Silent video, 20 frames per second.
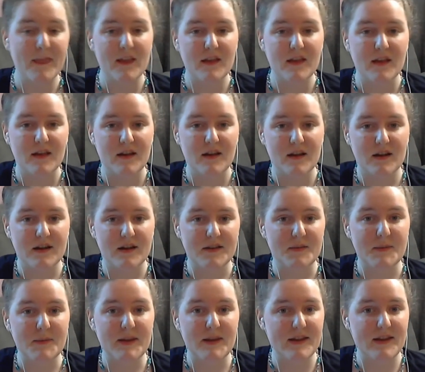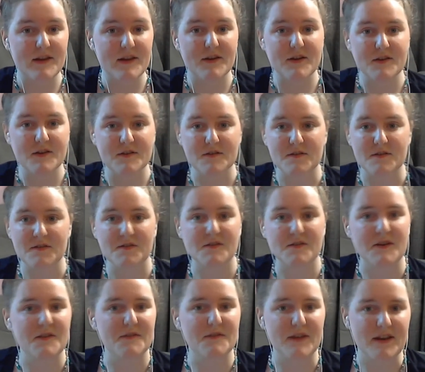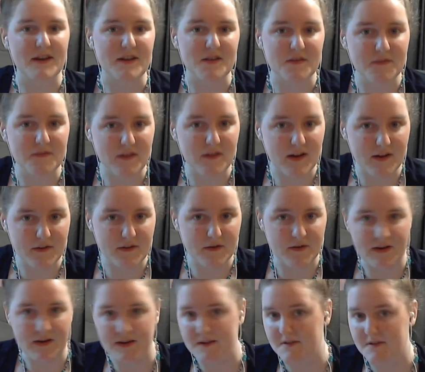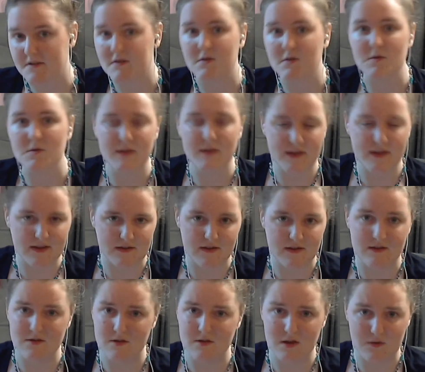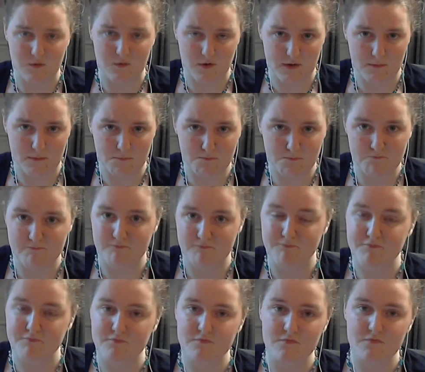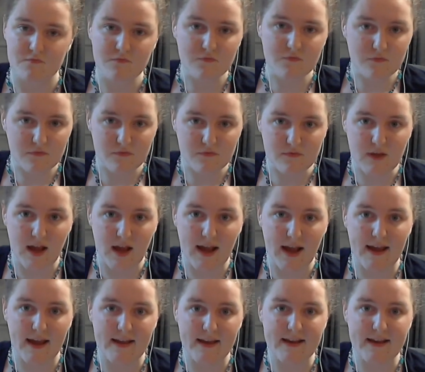the main character is trying to find his father, and he doesn't know who he is. He's looking for him. And